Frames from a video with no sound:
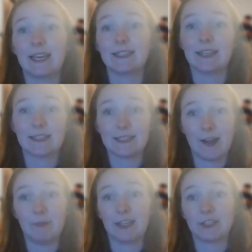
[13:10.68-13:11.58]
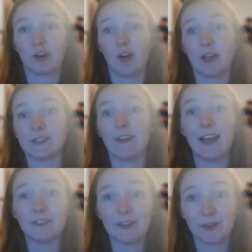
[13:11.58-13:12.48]
a system that's across
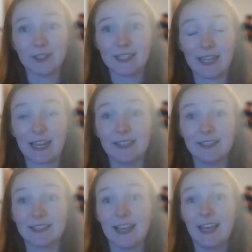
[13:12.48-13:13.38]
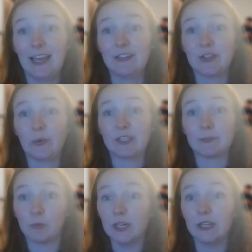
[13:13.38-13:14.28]
5 different states. And so it's
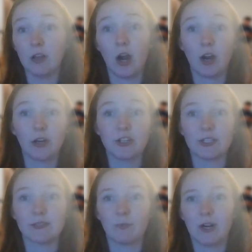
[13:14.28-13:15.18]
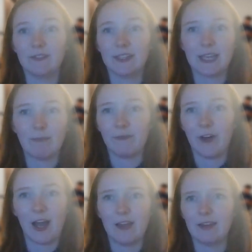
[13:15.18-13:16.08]
pretty large. It's one of the top
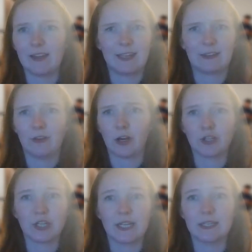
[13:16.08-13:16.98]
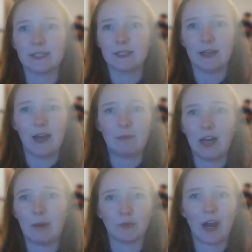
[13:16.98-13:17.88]
five, I think, largest
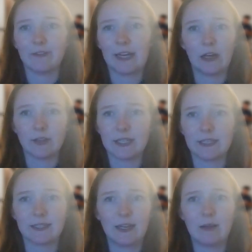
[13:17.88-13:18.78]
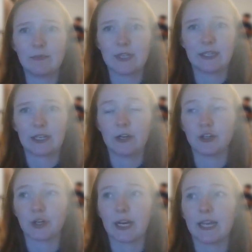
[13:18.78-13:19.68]
nonprofit health systems in the
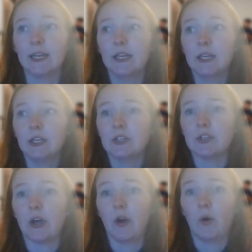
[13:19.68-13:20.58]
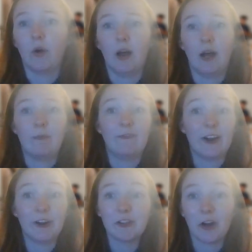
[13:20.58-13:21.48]
country. So,
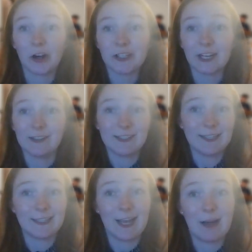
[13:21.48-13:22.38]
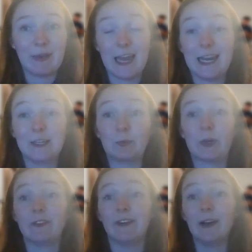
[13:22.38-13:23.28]
very large health system. And
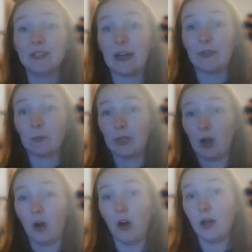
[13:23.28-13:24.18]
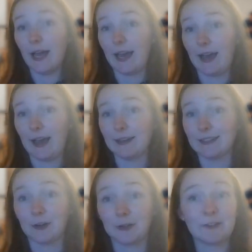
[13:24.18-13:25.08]
we found out that we all had,
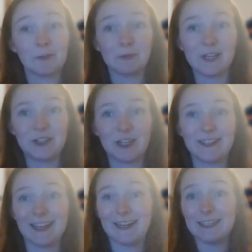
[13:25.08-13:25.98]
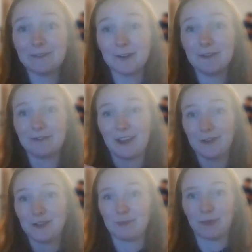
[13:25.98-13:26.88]
in our different regions, had different
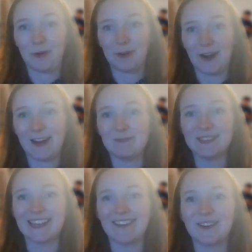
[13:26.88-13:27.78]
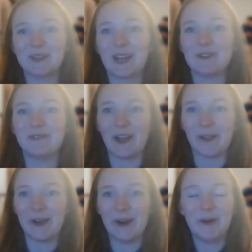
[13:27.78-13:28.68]
fellowship programs. Everyone had a
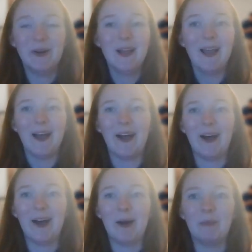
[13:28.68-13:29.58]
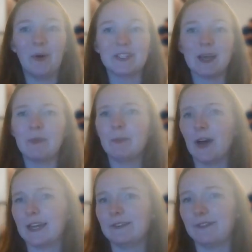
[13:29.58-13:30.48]
fellow. Some people
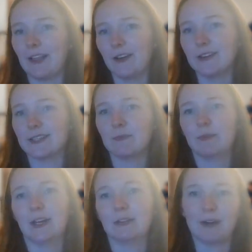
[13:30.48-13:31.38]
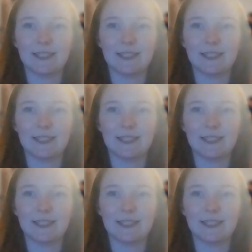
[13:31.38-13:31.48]
had fellows, some people had